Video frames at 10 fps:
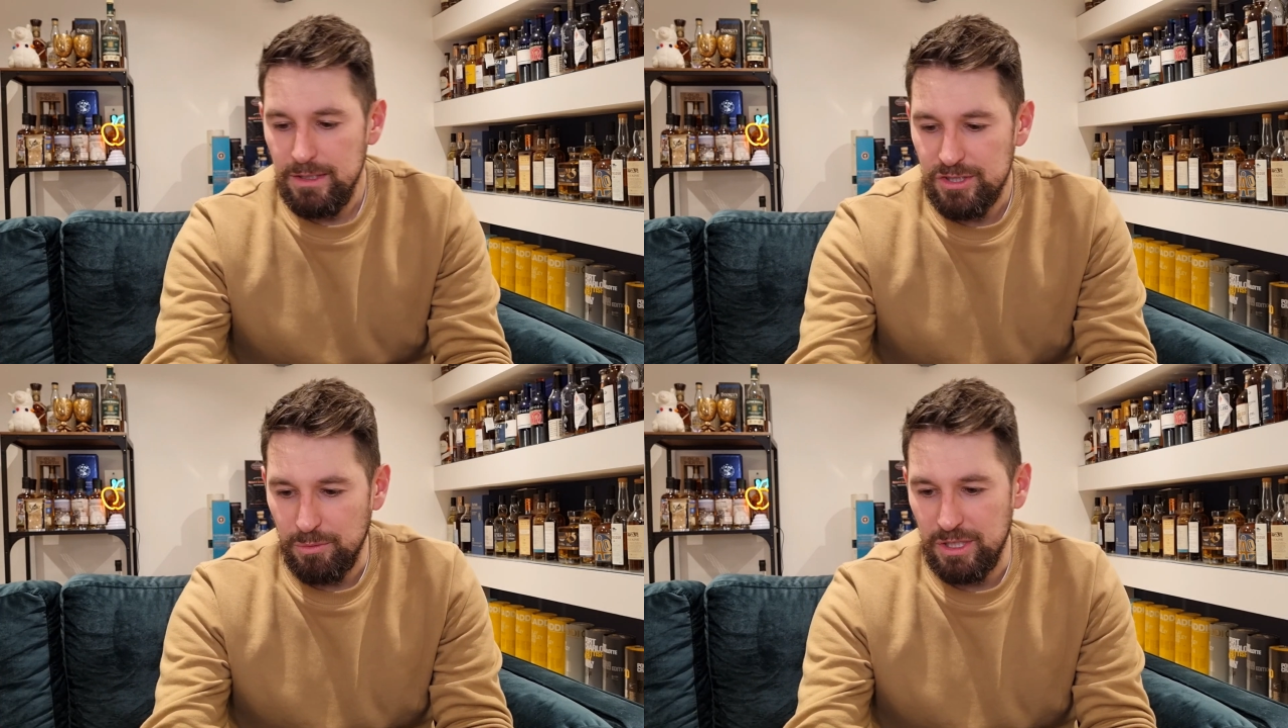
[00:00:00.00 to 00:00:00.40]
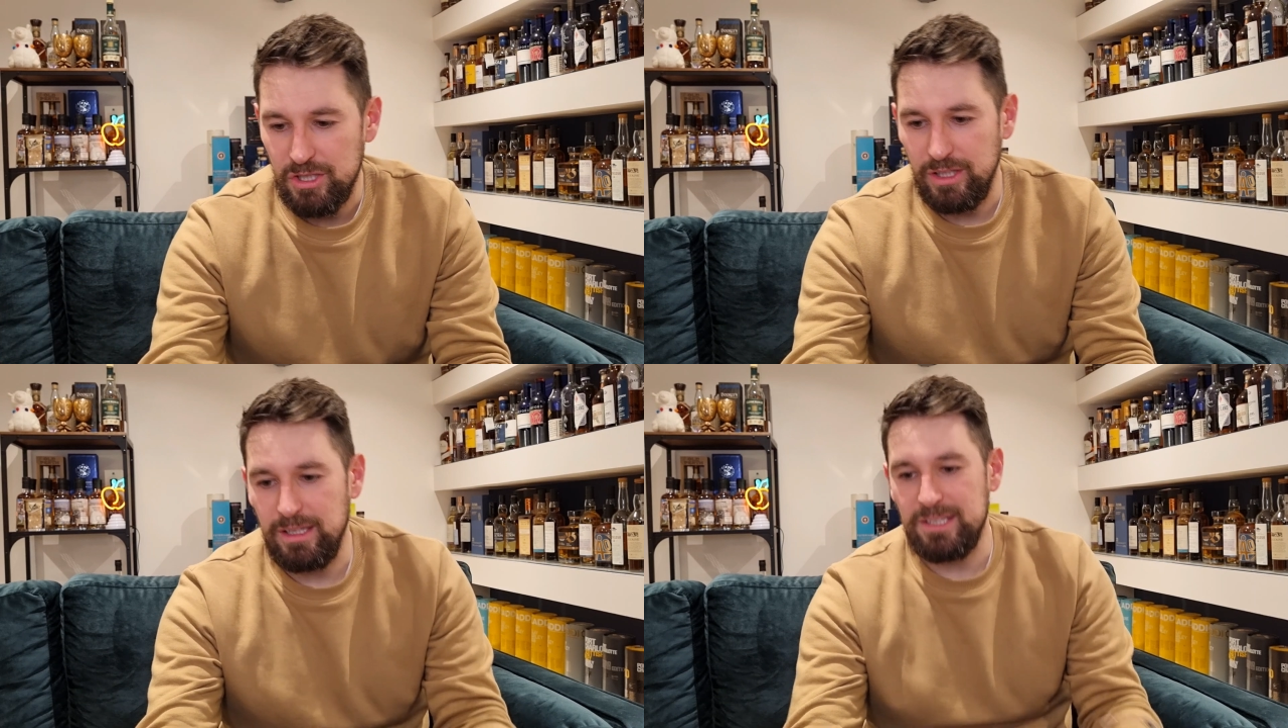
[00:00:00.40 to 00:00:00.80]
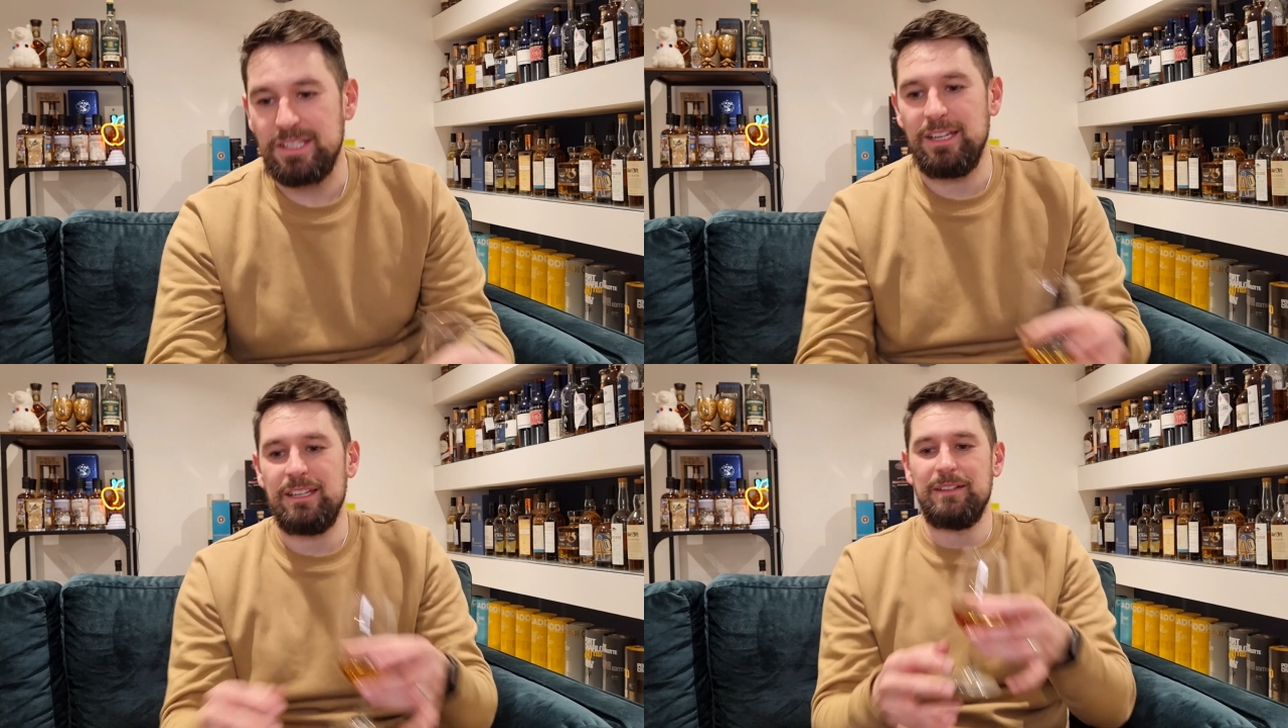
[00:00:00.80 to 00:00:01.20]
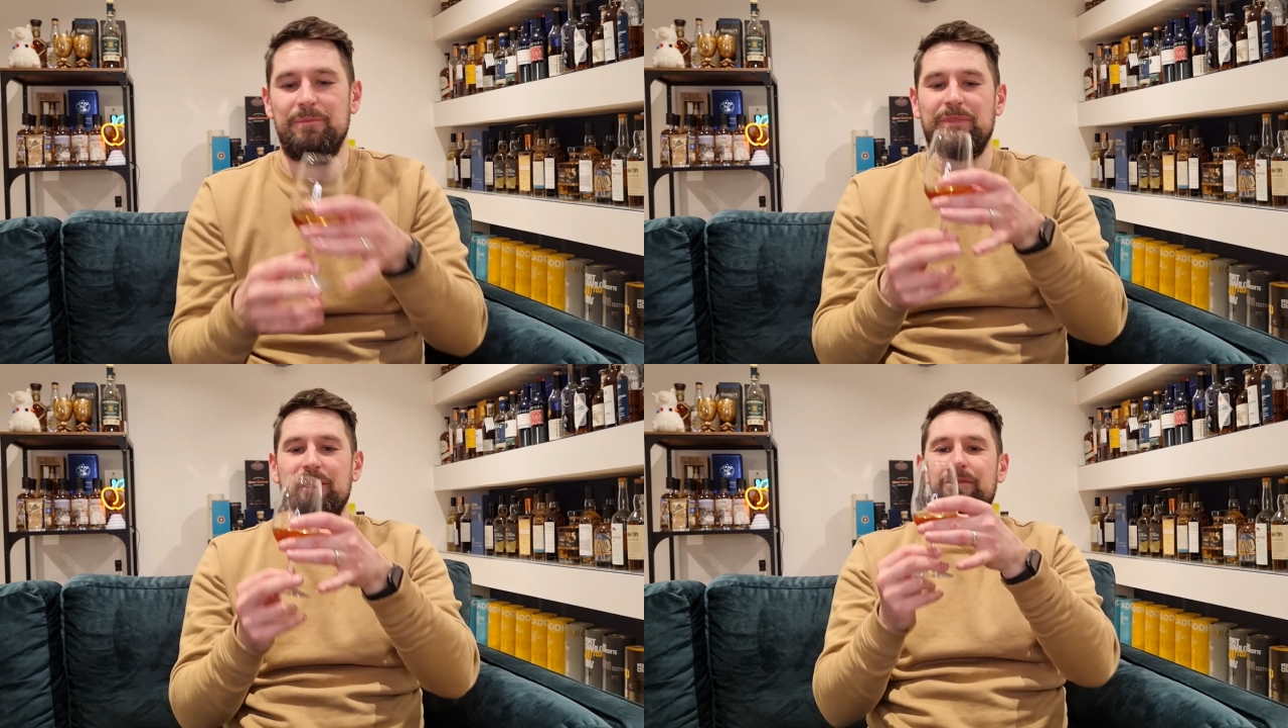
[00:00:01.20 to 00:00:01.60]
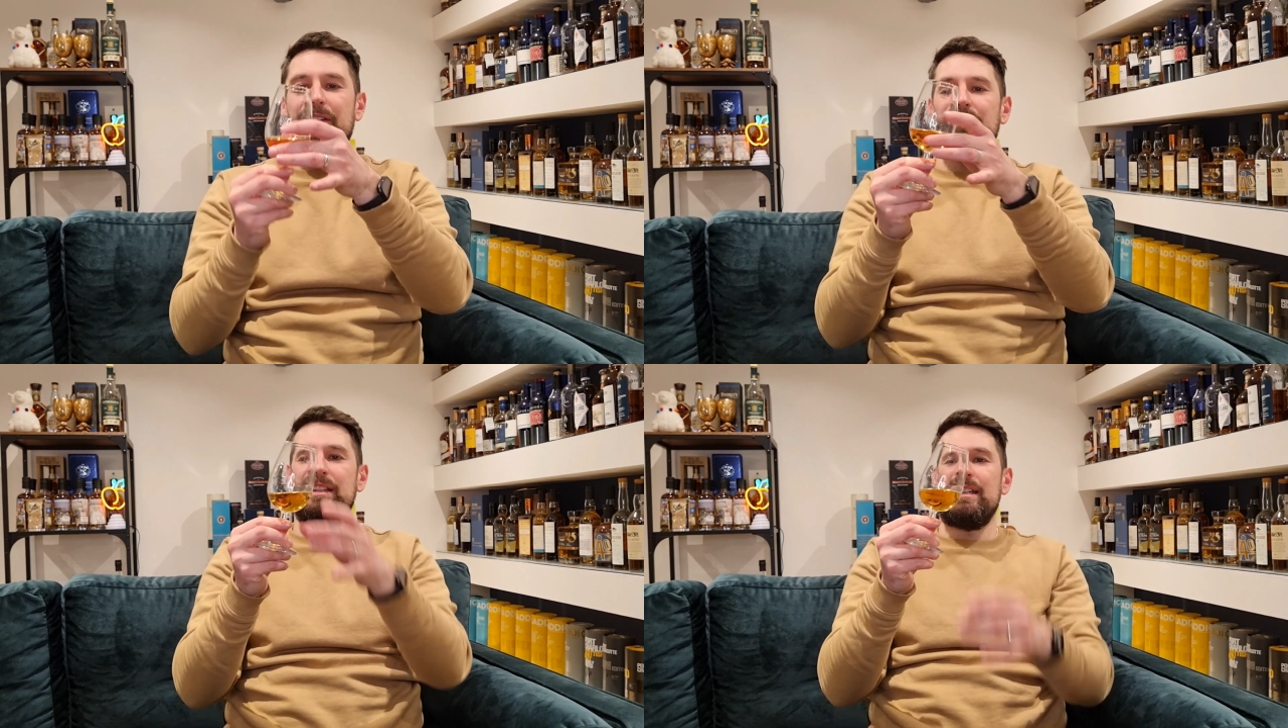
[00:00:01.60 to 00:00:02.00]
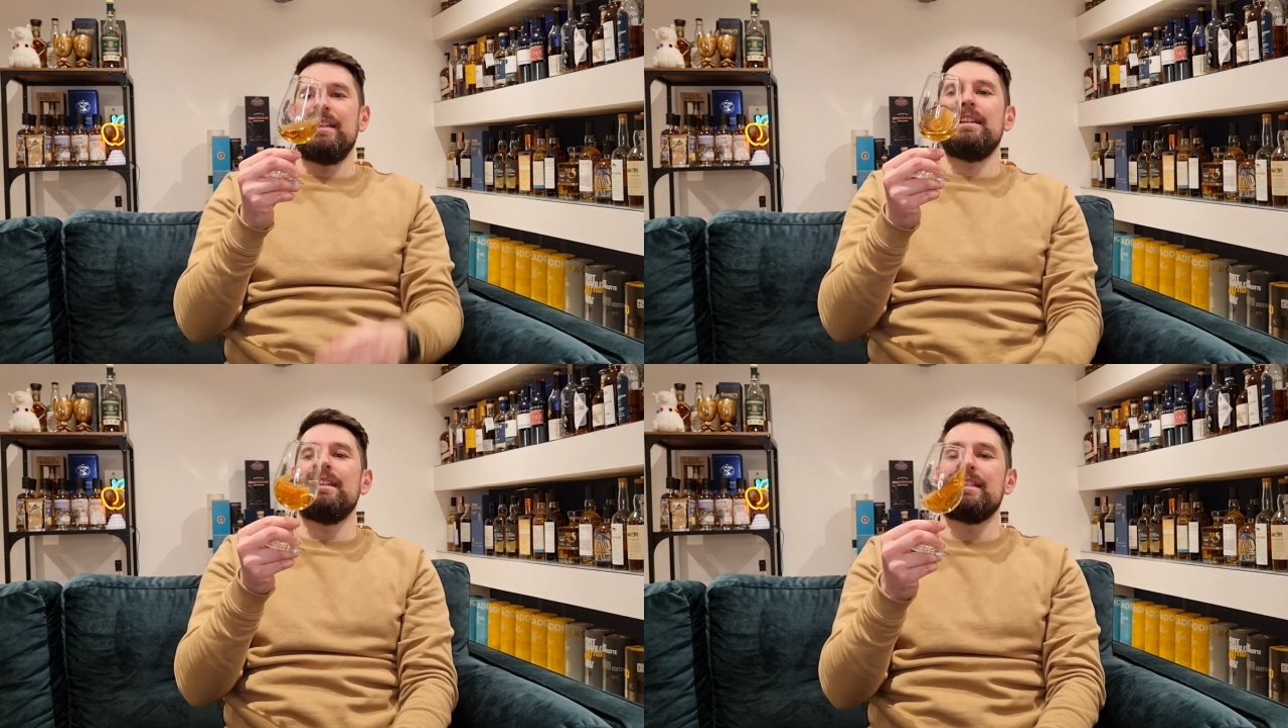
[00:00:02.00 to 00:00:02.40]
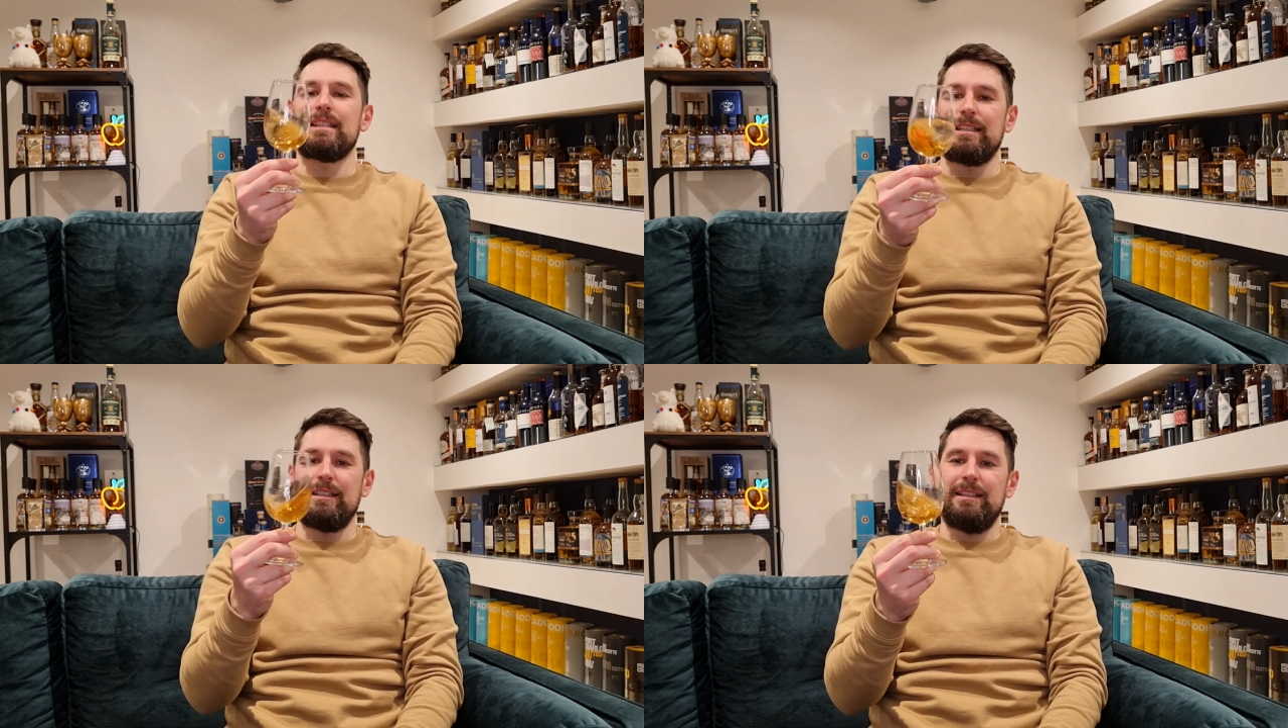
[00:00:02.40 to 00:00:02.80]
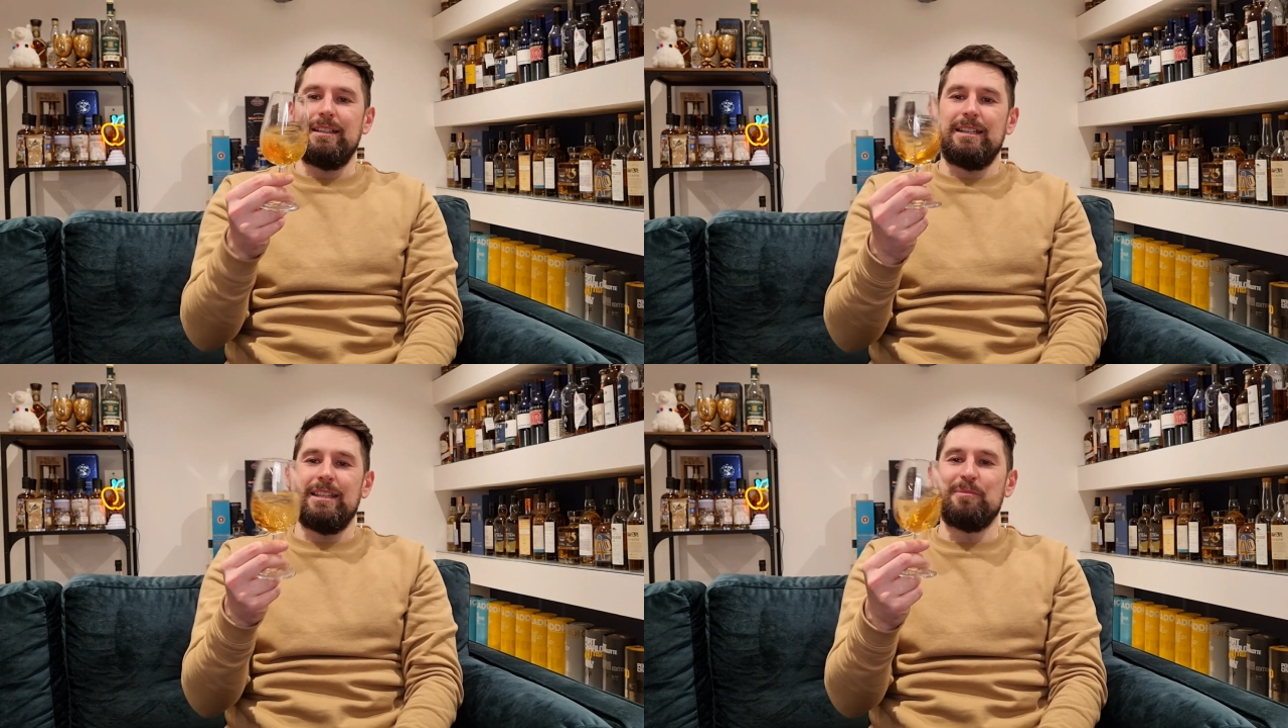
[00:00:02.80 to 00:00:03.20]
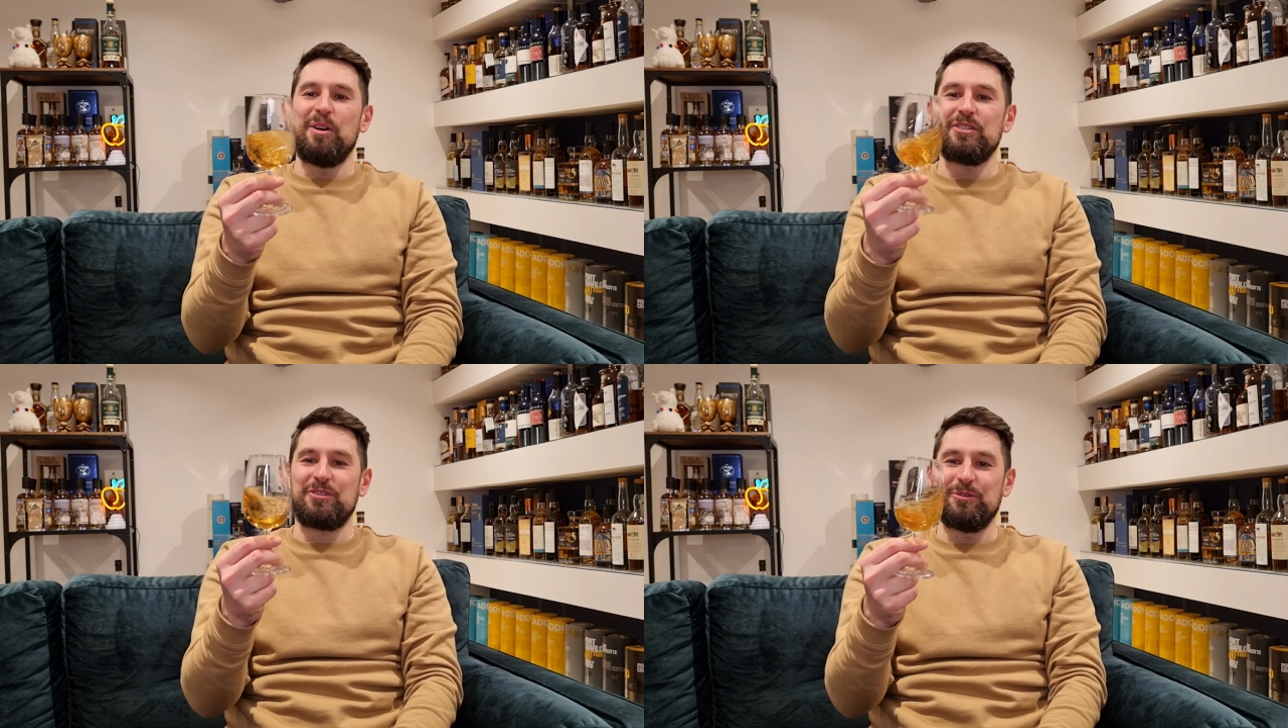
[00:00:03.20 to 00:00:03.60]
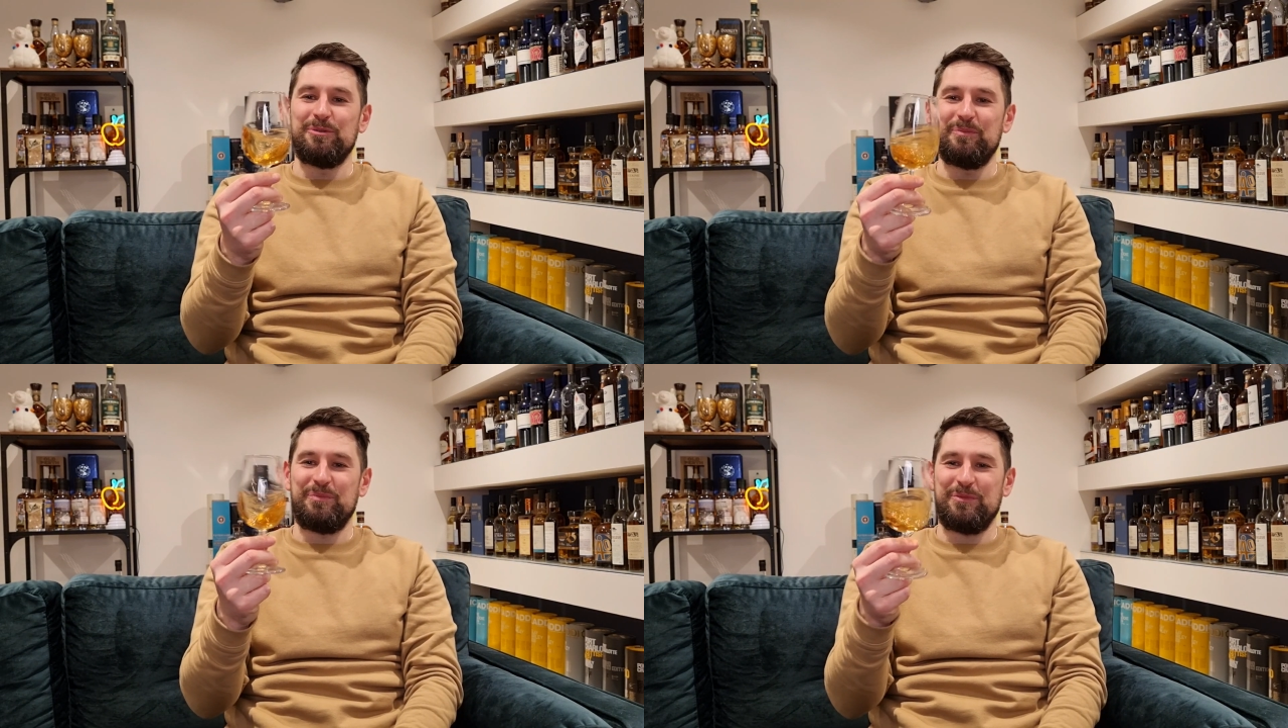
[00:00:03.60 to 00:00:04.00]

So initially, let's see, 50 years in the bottle.